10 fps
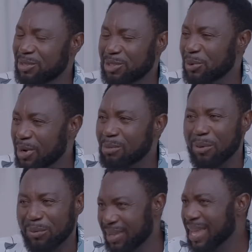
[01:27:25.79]
June, come
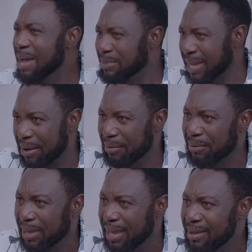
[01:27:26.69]
on. Calm down,
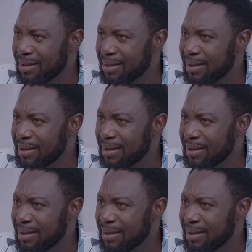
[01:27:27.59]
okay?